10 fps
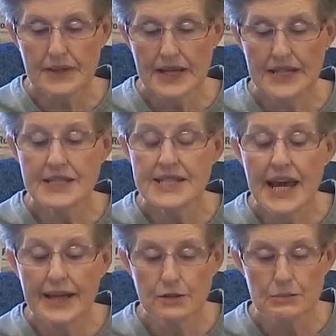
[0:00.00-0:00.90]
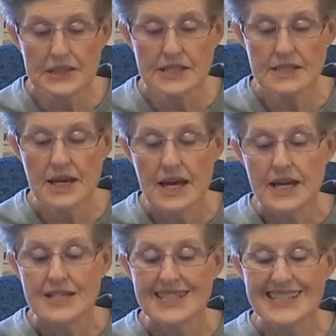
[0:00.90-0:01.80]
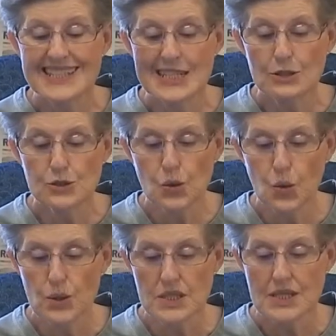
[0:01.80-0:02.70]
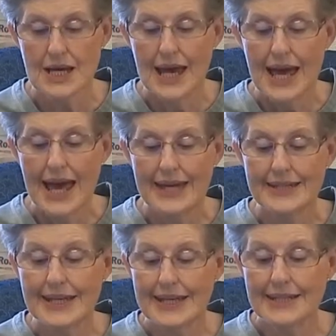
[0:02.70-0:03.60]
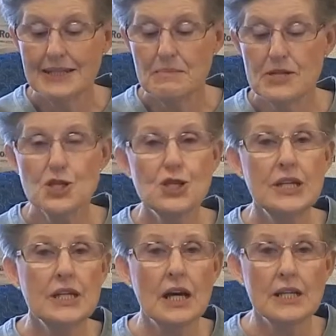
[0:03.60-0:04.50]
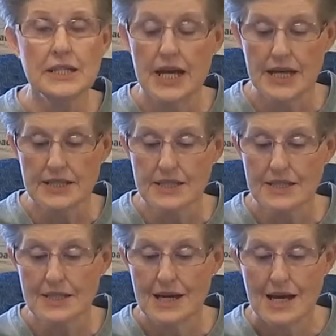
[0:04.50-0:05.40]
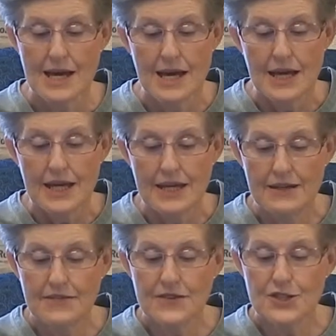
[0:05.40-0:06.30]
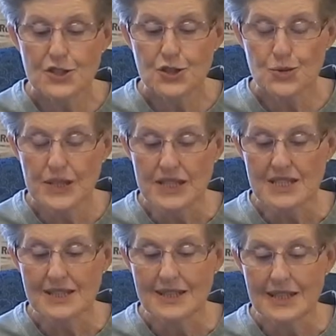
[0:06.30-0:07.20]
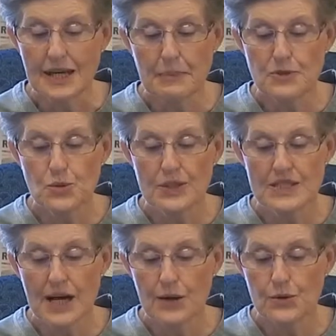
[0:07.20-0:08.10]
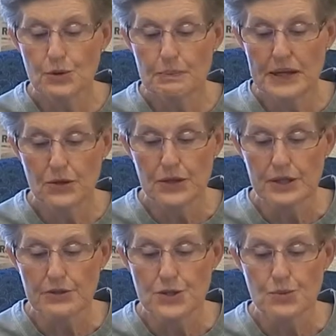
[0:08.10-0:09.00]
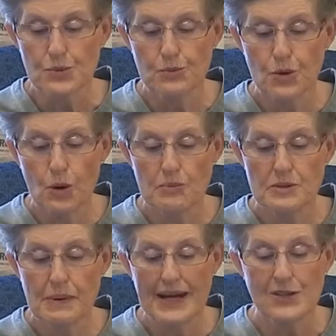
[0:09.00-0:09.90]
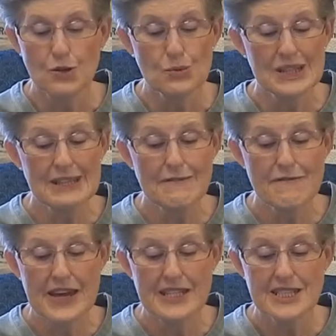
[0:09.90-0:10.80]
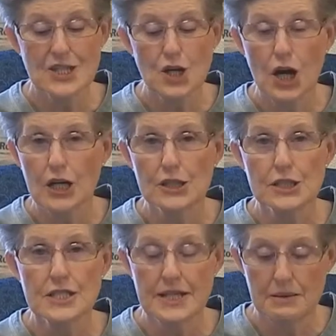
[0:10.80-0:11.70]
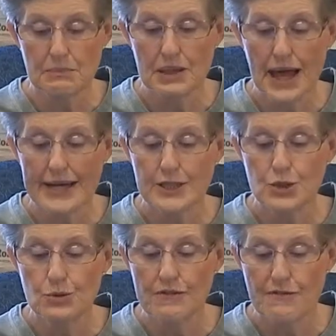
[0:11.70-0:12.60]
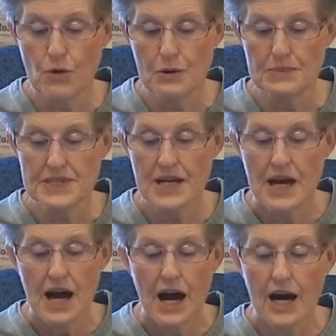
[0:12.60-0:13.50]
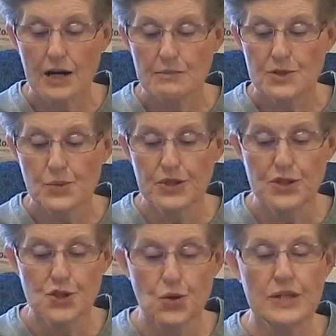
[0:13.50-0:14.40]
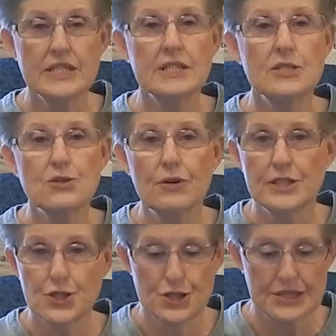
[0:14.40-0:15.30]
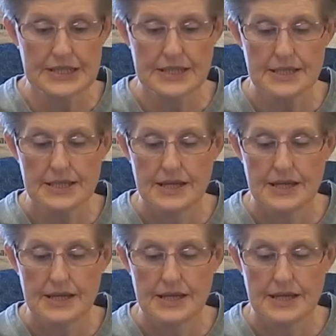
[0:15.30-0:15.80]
entanglements, steel doors, and hidden machine gun nests. Even the streets leading up to its outer barriers were roamed by gorilla-faced guards in black uniforms armed with jointed truncheons.